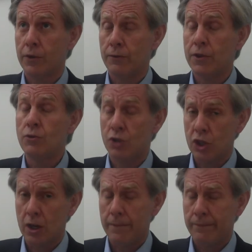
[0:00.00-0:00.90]
for the
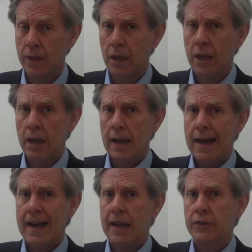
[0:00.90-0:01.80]
future
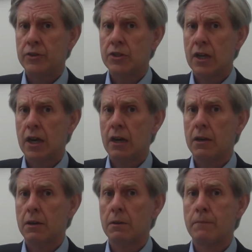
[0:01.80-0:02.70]
and
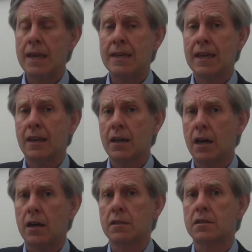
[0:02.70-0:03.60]
making
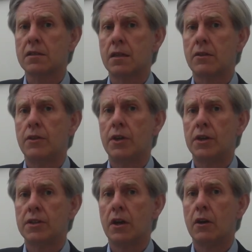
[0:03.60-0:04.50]
cuts
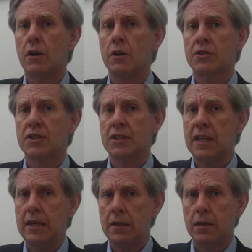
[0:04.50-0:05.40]
that are
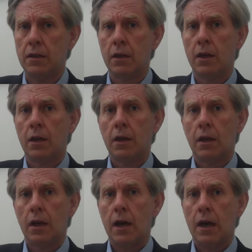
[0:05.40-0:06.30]
seen
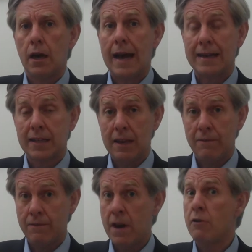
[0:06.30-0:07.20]
at a
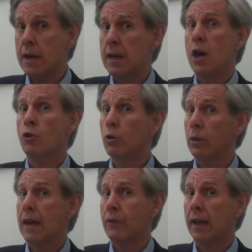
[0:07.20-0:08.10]
very local
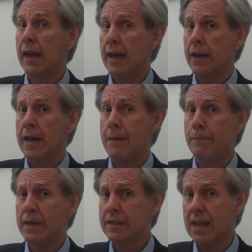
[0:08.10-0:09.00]
level again, and
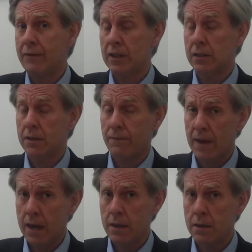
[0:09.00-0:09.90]
MPs having to
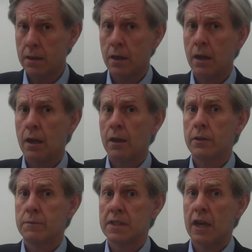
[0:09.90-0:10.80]
defend
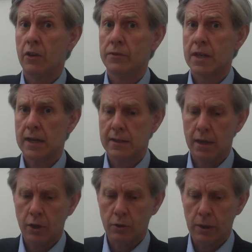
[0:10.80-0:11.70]
themselves at
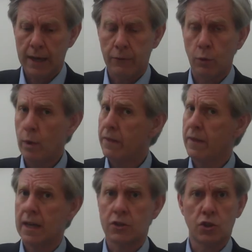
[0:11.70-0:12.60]
a local level, whether
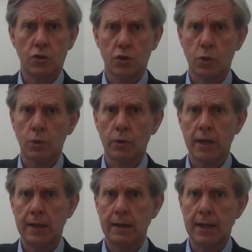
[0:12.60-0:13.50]
that's
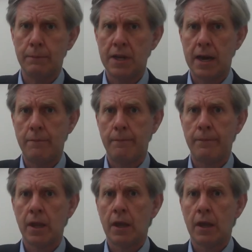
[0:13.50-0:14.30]
Tory, Lib Dem.